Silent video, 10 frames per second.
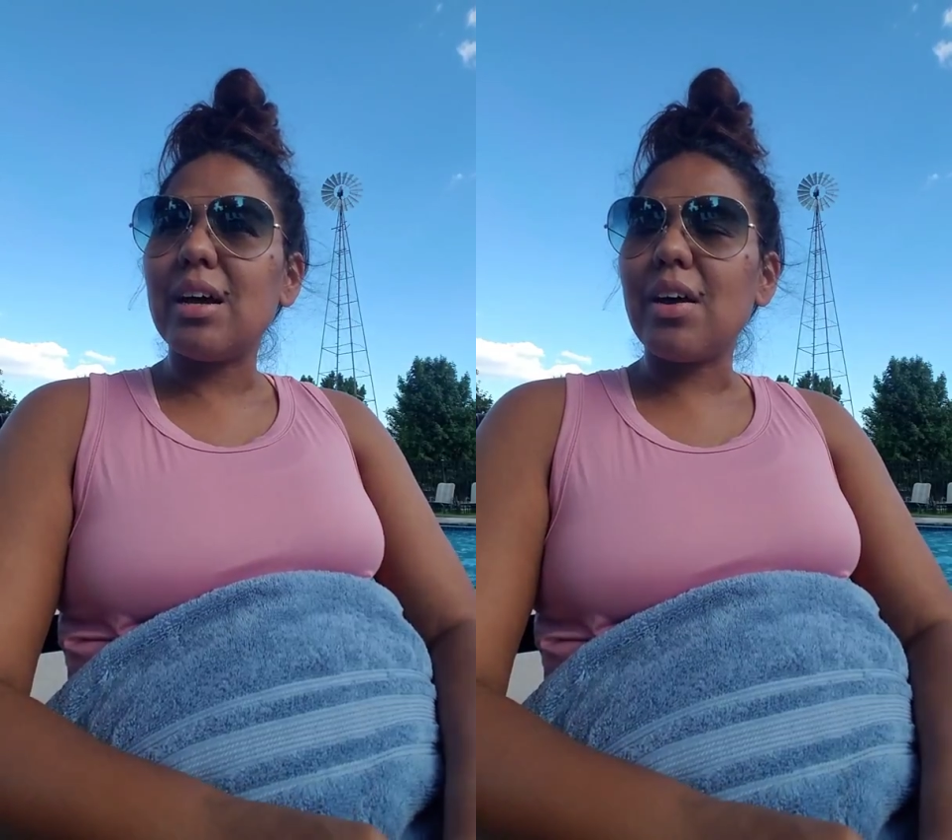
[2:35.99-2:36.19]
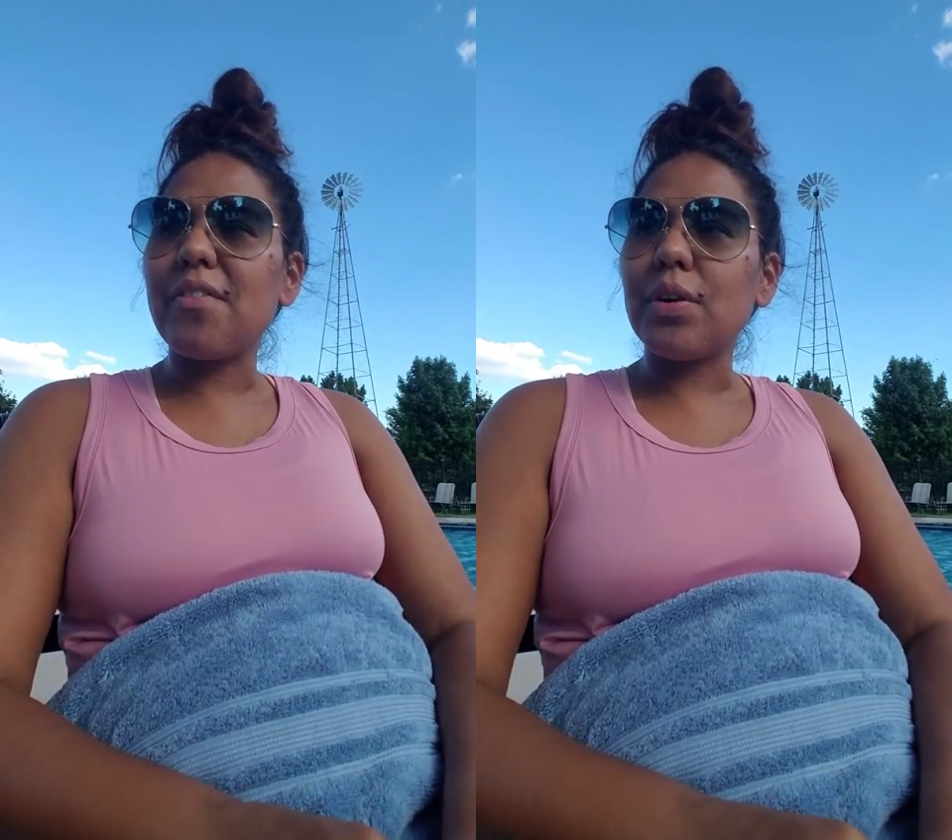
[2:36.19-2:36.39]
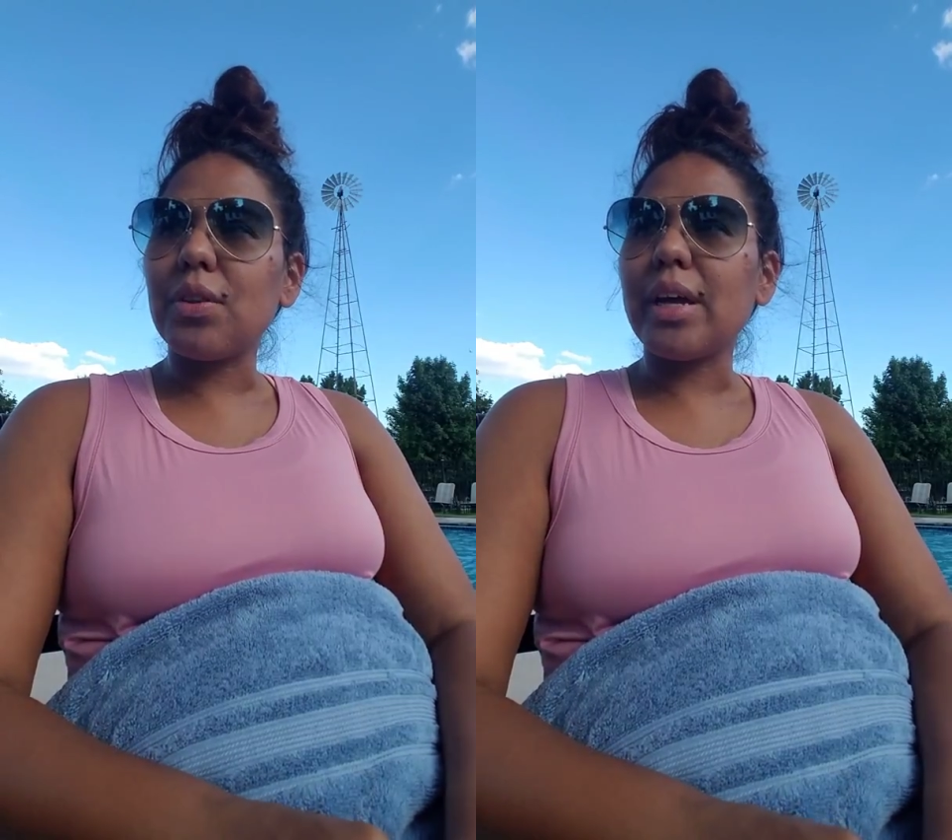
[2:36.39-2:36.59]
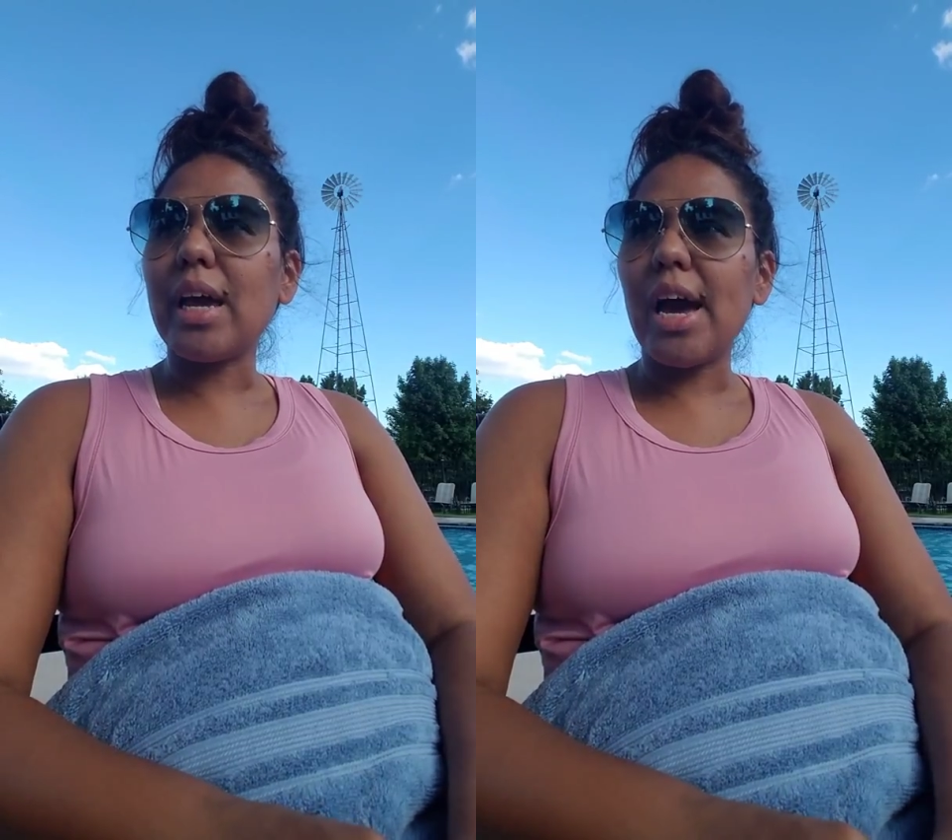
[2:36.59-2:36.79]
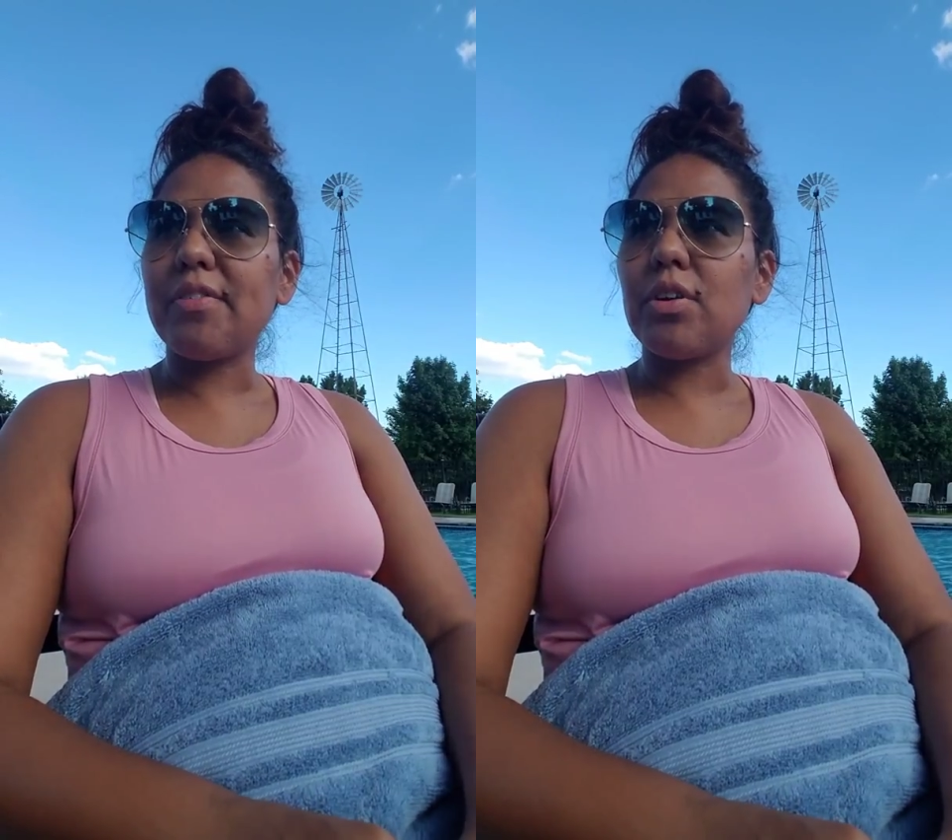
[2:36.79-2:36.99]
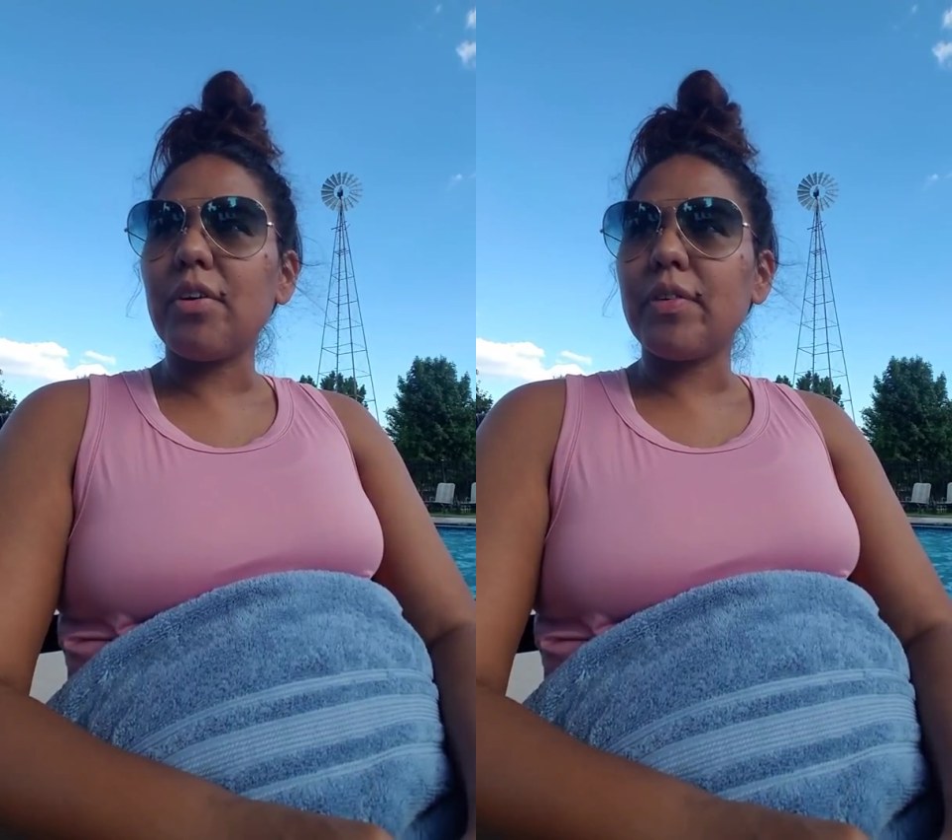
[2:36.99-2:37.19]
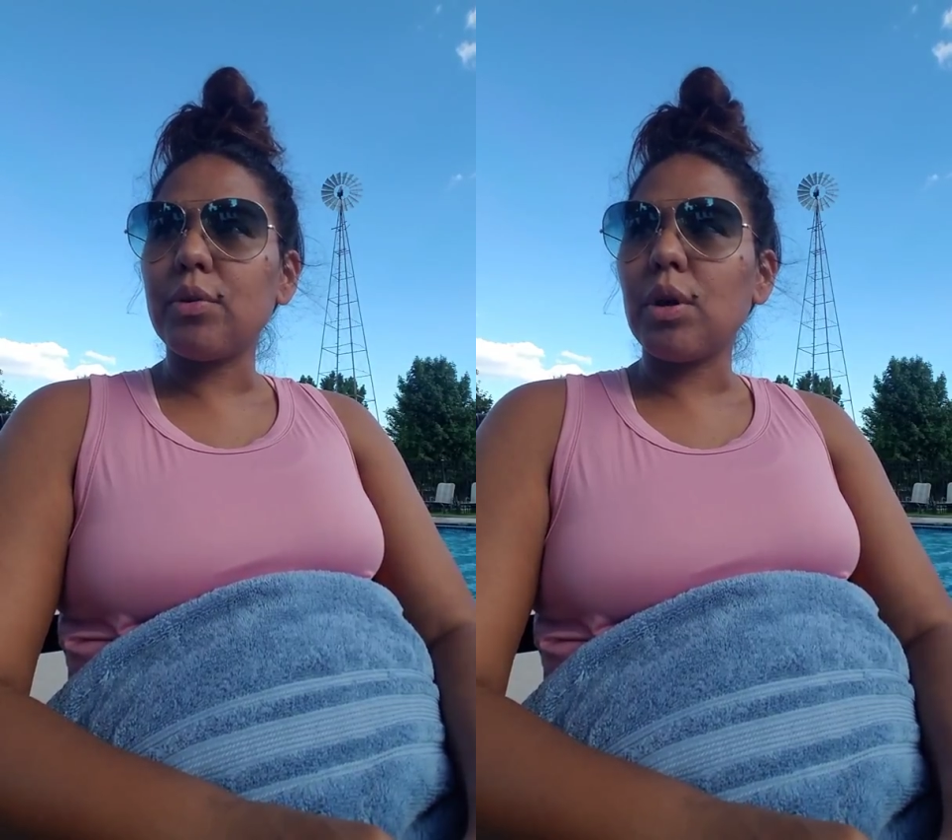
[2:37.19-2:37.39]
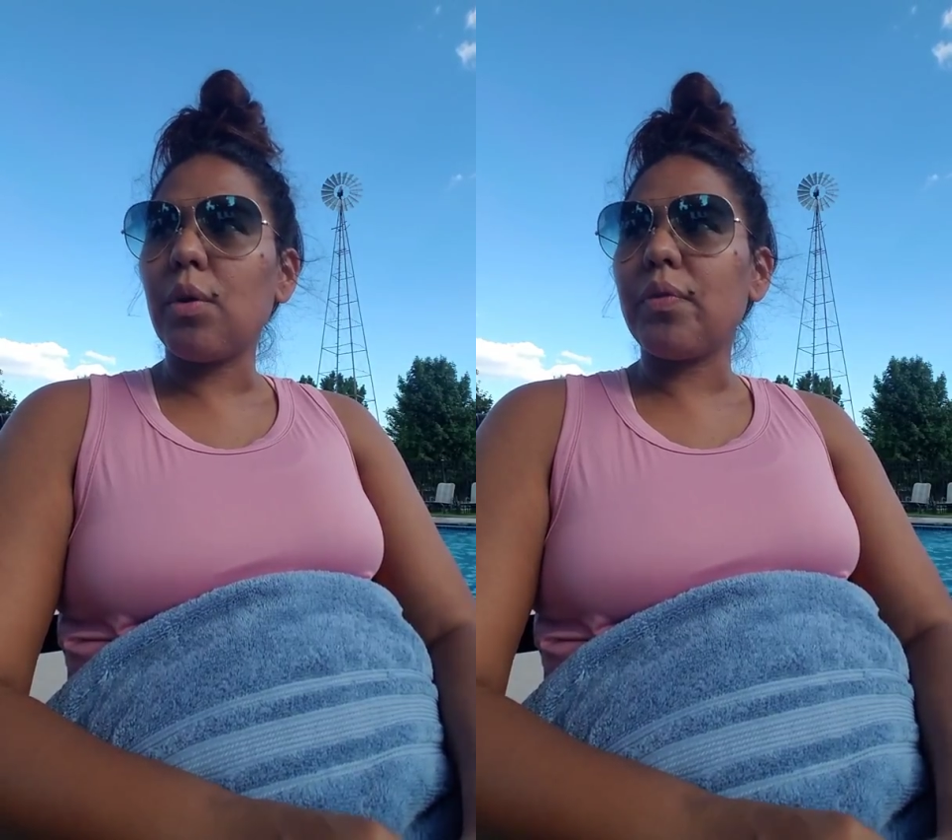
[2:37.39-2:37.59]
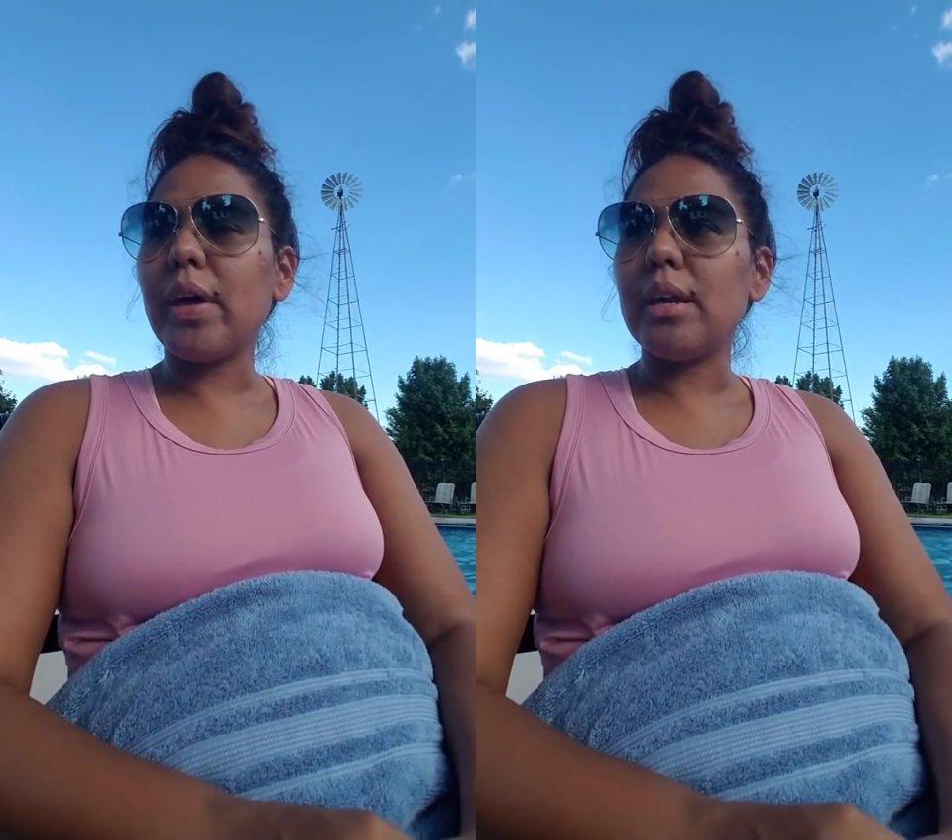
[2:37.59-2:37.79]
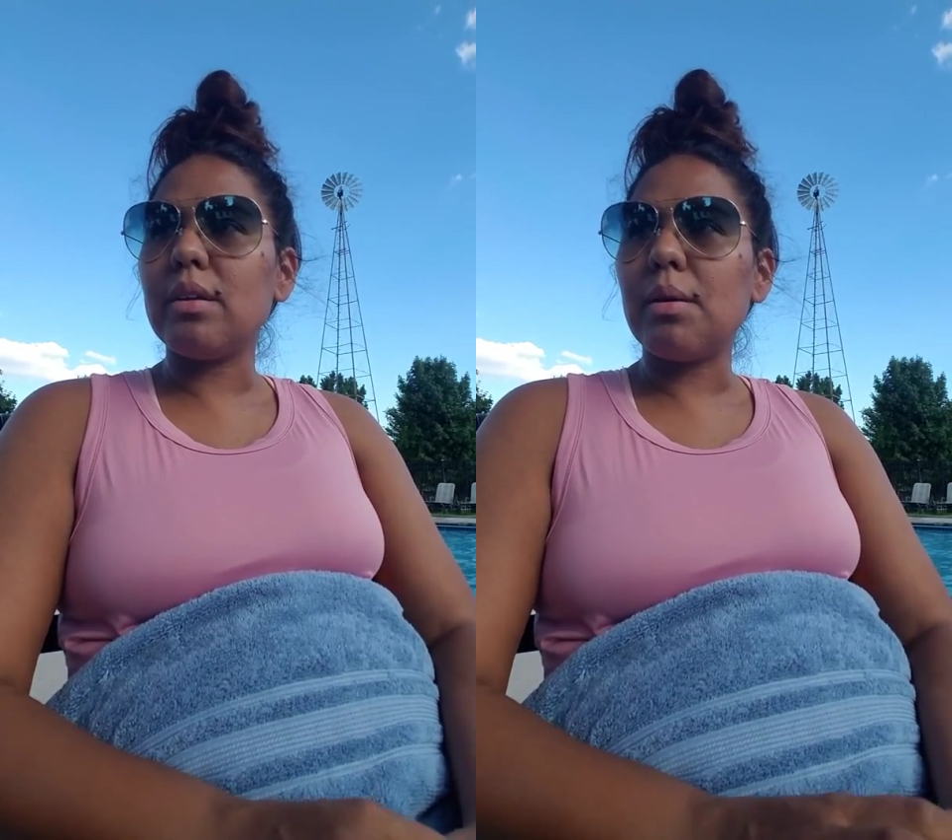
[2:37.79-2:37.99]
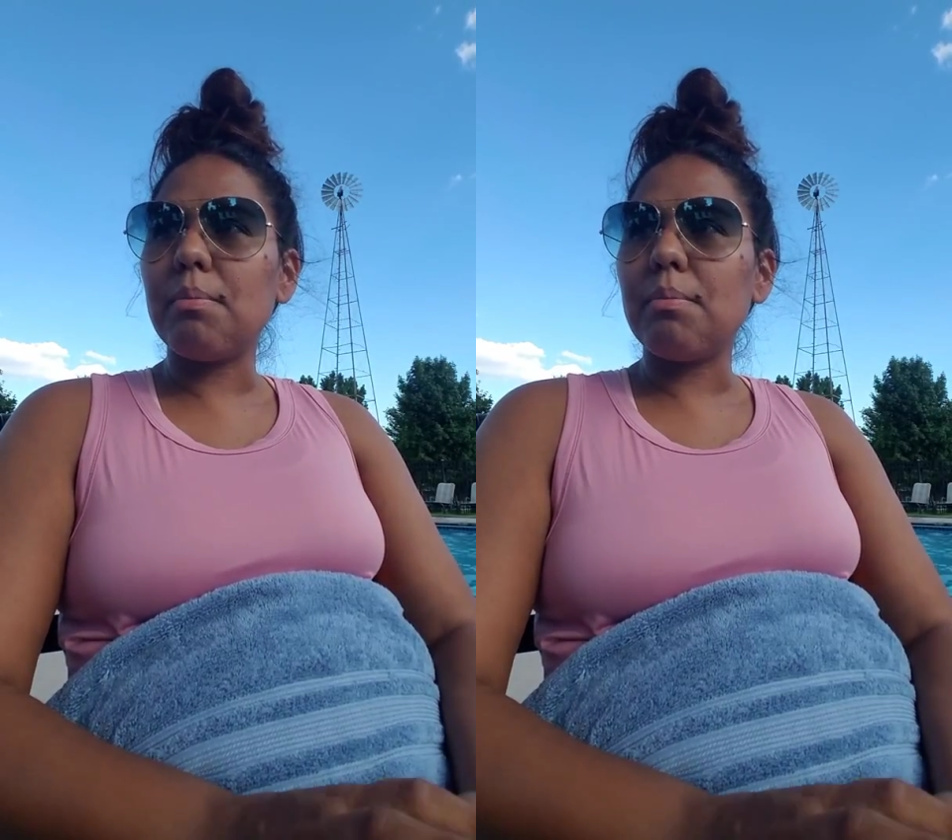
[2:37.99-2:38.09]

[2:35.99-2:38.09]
I felt like after I found out that